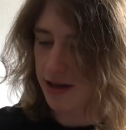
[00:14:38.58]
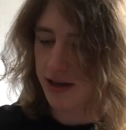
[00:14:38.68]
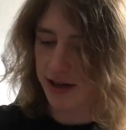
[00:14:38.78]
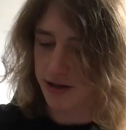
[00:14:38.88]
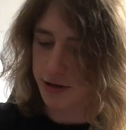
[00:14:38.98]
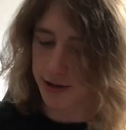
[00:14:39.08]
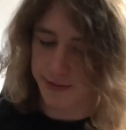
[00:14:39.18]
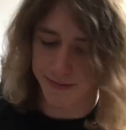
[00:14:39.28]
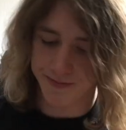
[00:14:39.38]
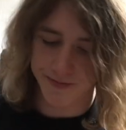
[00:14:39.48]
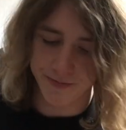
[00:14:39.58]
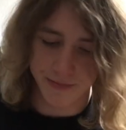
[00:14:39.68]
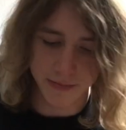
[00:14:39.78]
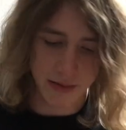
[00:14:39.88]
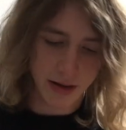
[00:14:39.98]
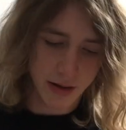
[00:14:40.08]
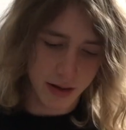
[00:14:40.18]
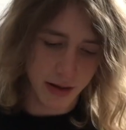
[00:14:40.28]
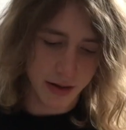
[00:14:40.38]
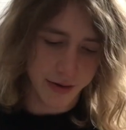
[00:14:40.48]
Actually, I
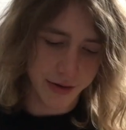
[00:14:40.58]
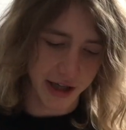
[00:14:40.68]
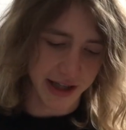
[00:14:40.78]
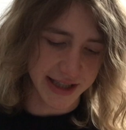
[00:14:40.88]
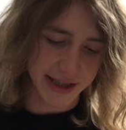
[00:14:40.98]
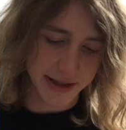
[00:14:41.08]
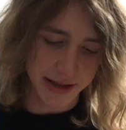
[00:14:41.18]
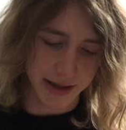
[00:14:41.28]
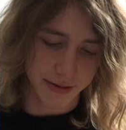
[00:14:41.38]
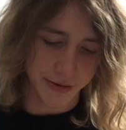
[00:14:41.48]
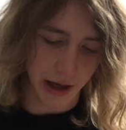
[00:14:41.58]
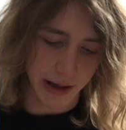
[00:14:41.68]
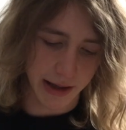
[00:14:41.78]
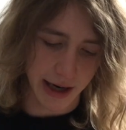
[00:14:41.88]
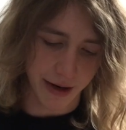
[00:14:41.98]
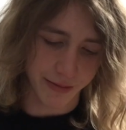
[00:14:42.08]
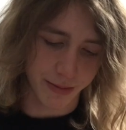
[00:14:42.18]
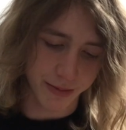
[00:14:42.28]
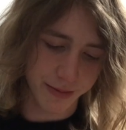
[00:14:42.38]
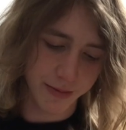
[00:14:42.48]
think I need to write down,
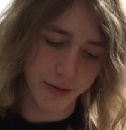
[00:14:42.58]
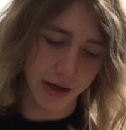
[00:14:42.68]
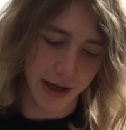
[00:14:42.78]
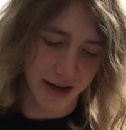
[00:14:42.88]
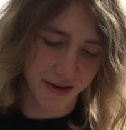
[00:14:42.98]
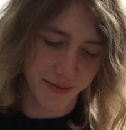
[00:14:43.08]
yeah.